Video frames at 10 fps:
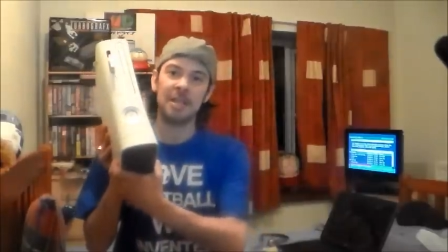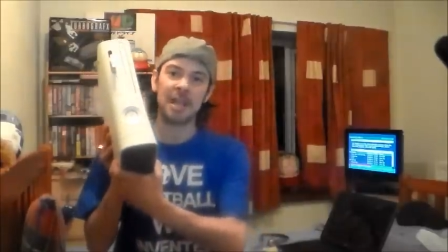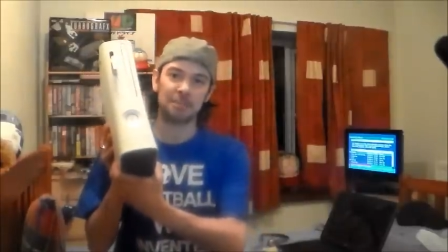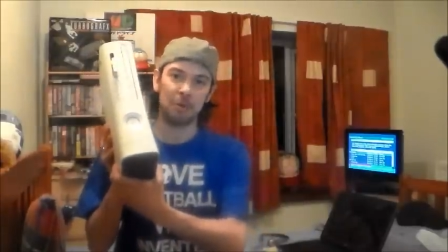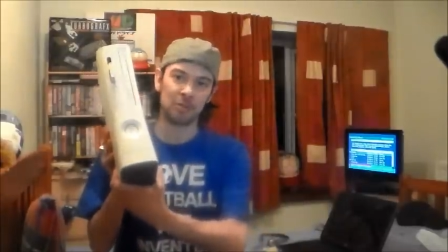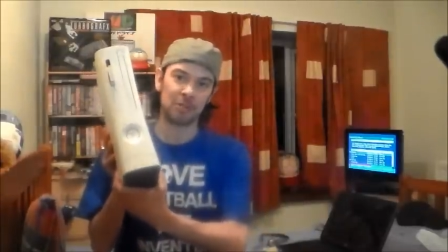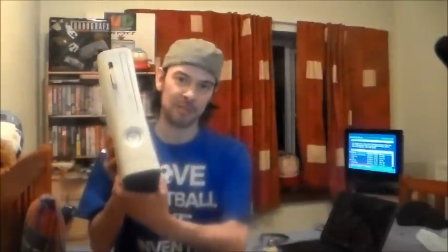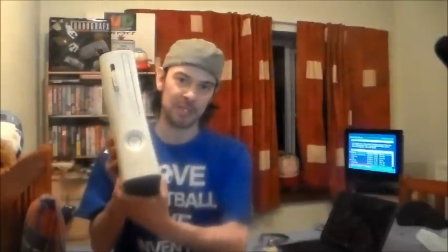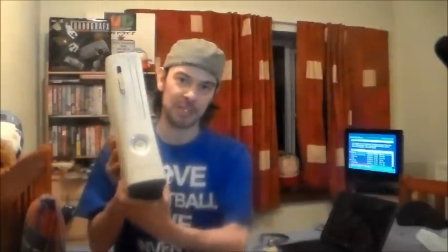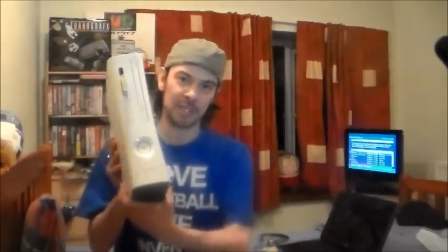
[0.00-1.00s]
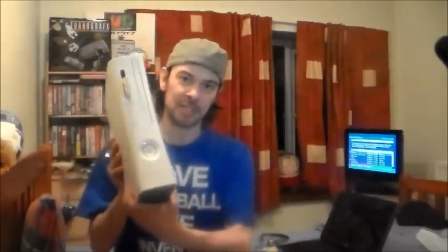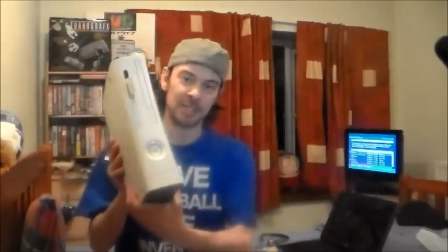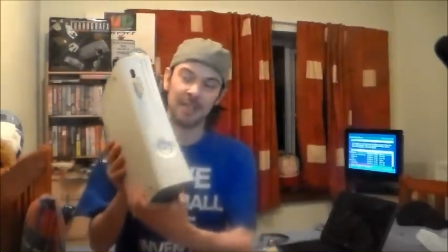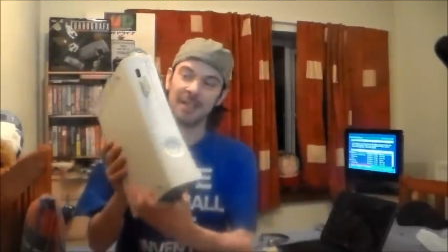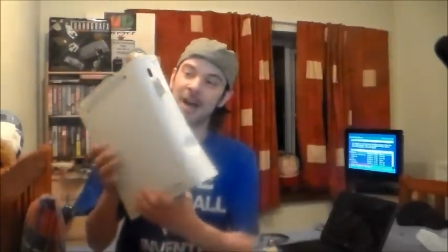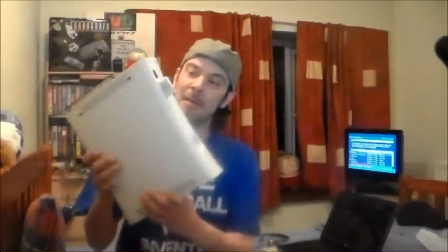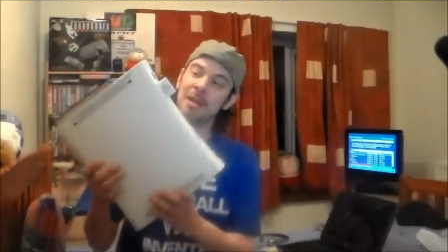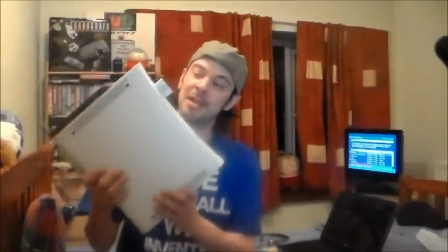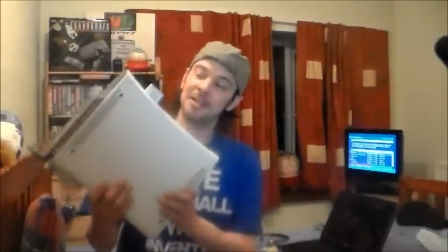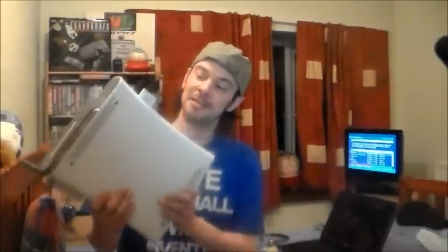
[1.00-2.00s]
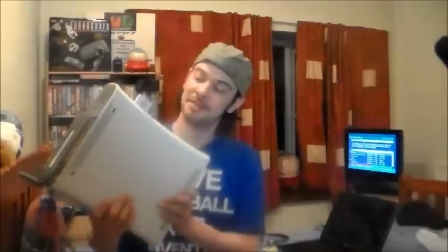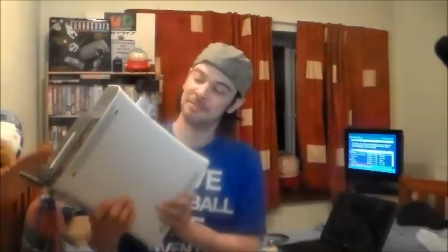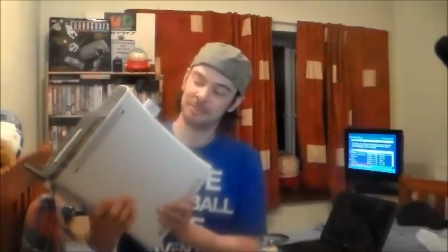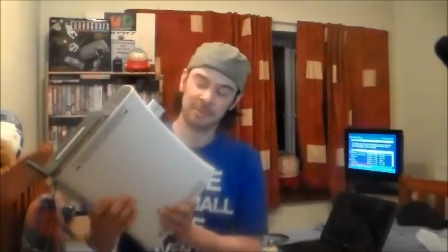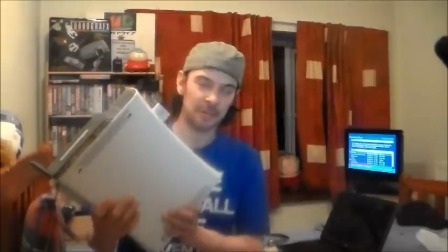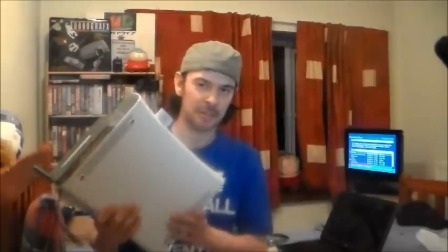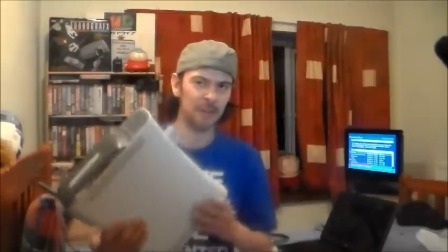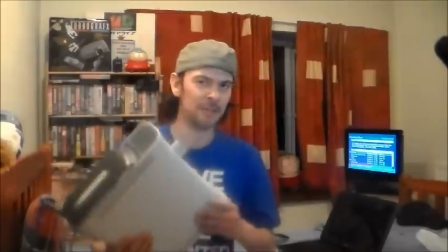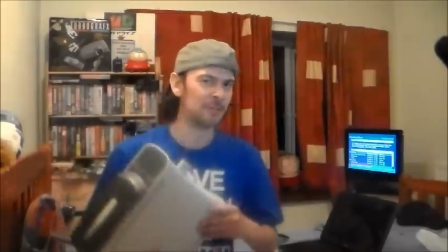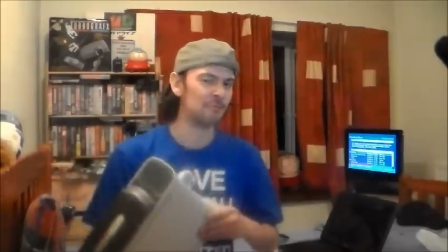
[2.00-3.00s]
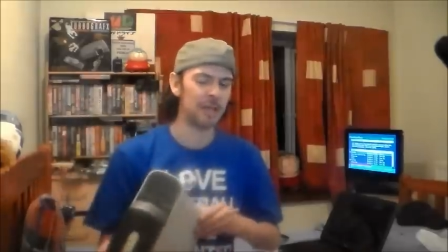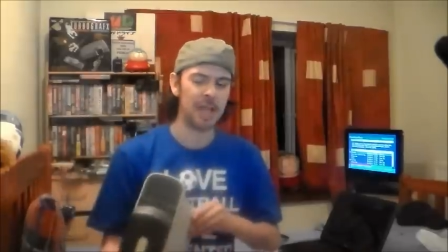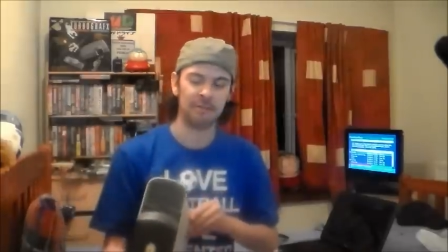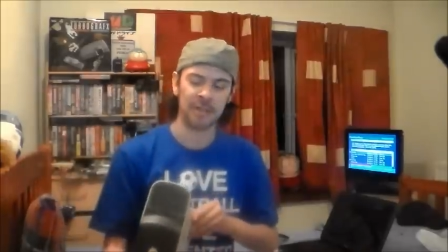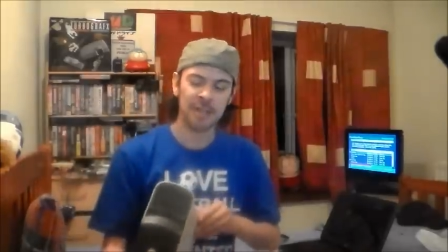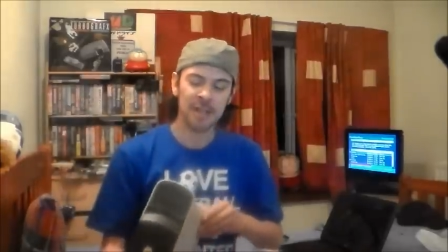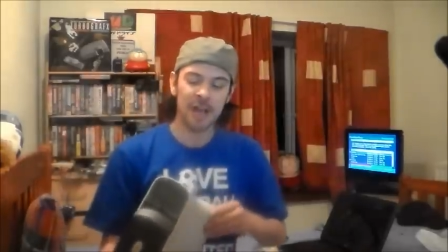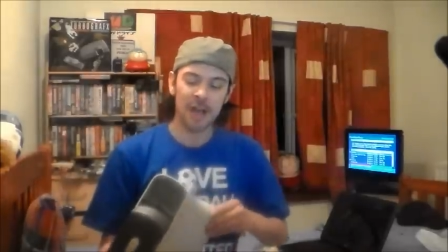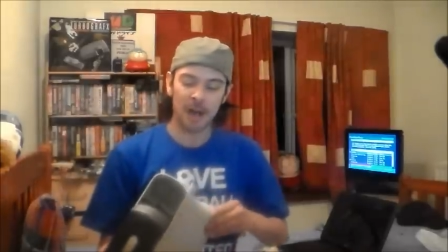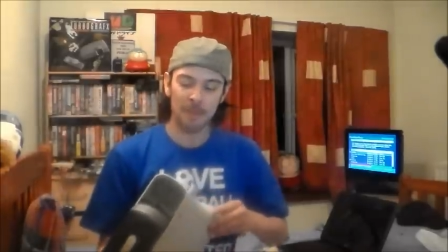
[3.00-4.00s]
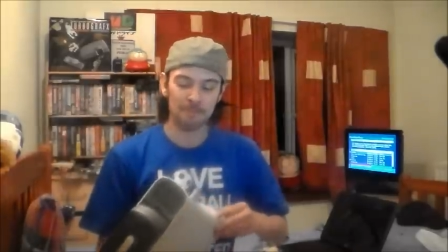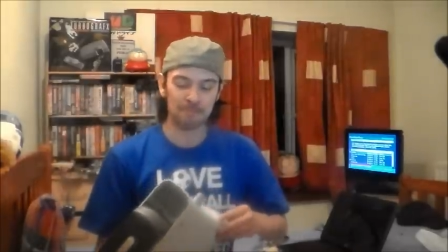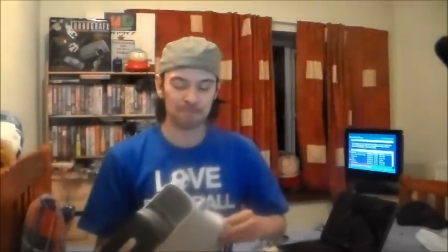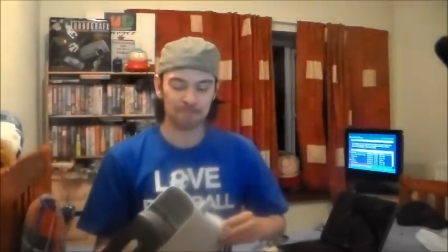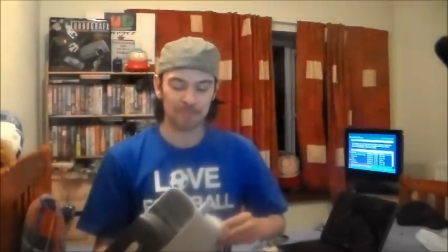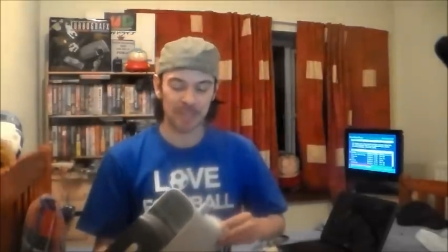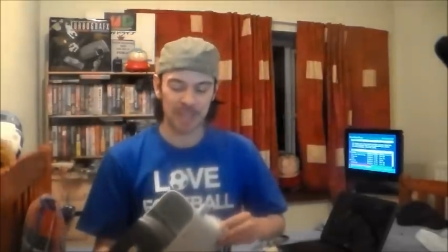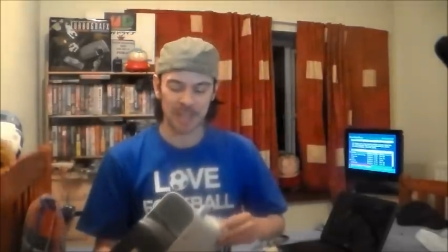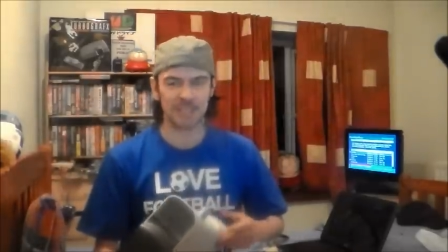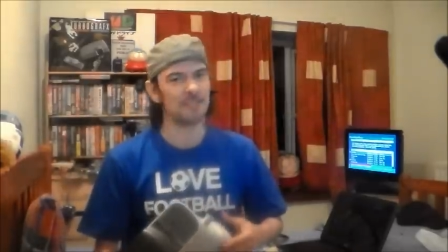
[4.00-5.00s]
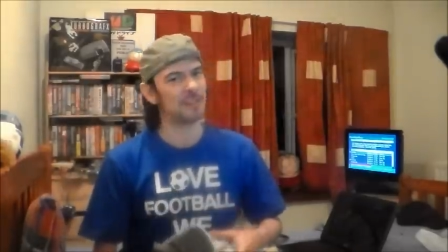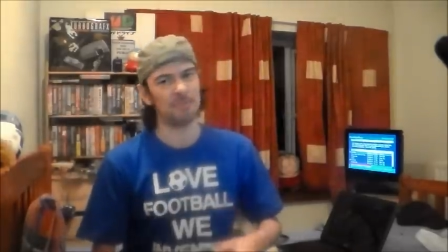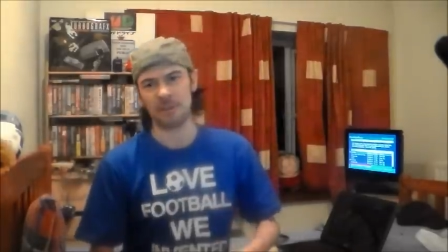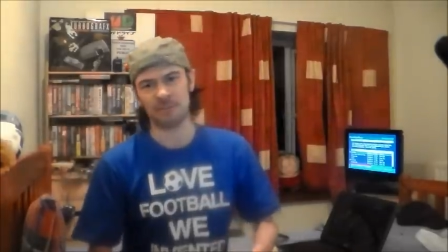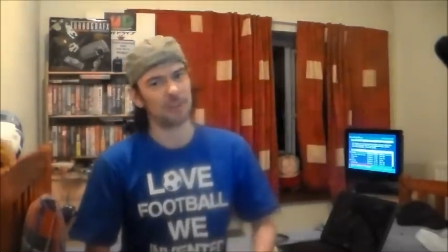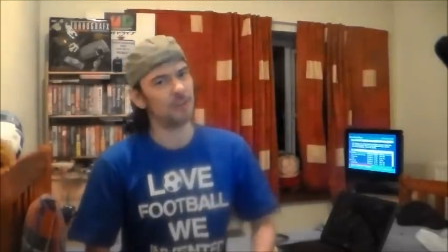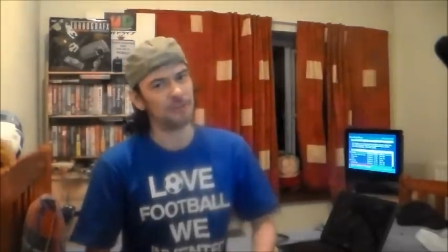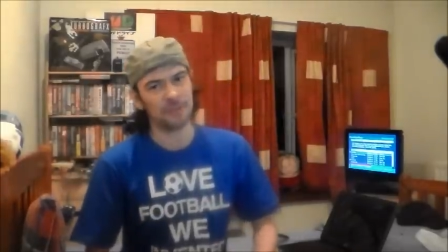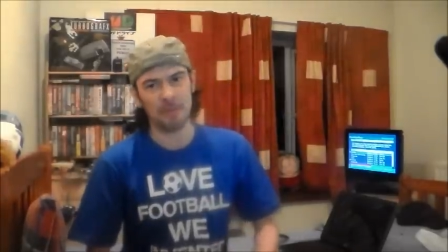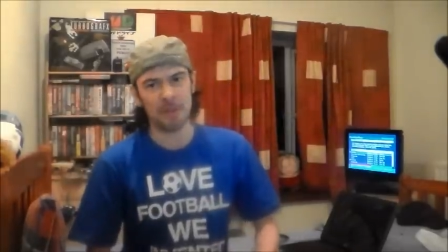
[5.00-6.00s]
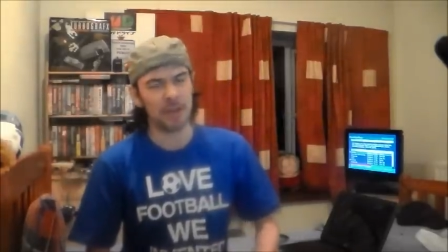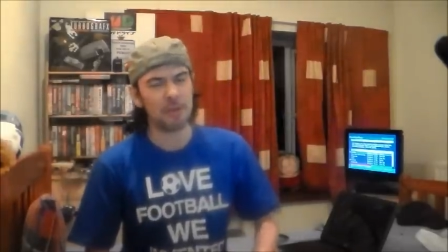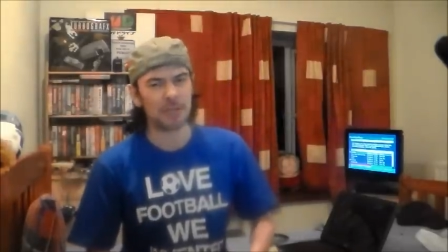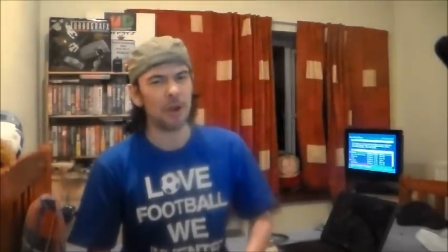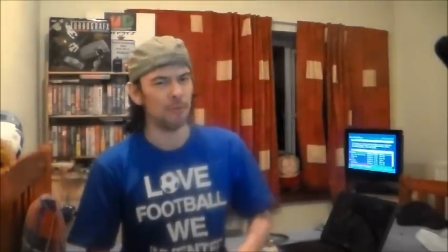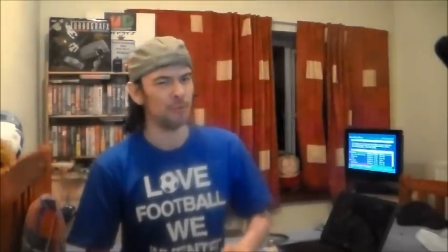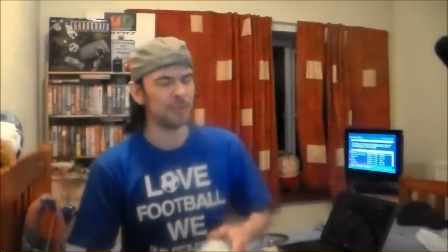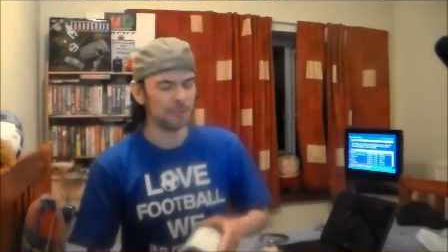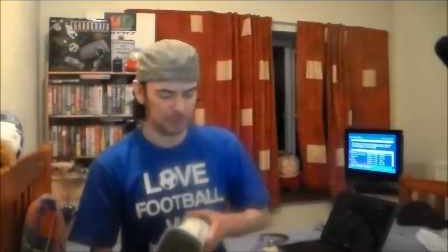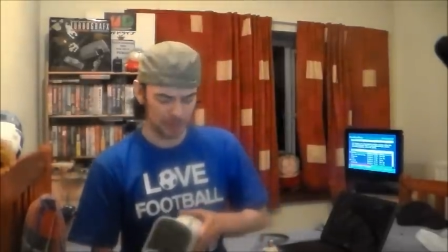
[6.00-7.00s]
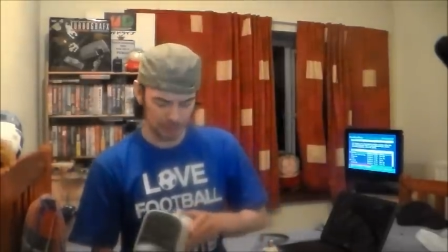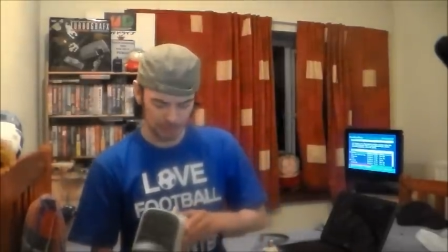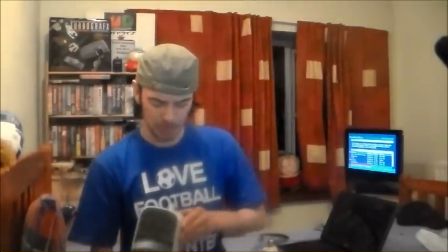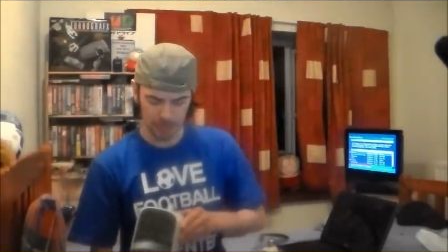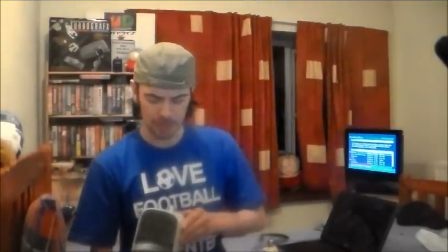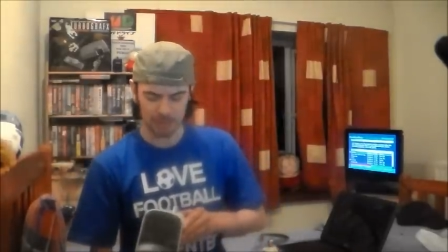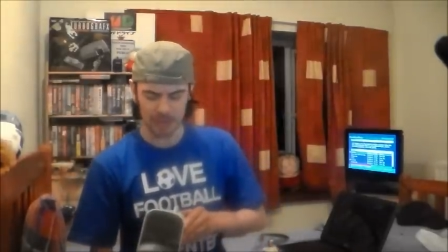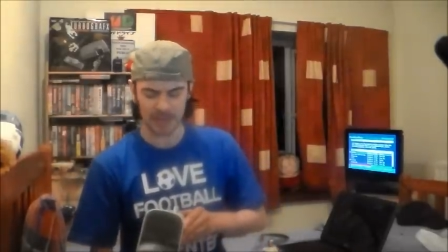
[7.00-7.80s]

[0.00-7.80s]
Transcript: The Xbox 360. I mean, God, this is really heavy. Um, yeah, seriously, Microsoft. I mean, I know it's old, but what were you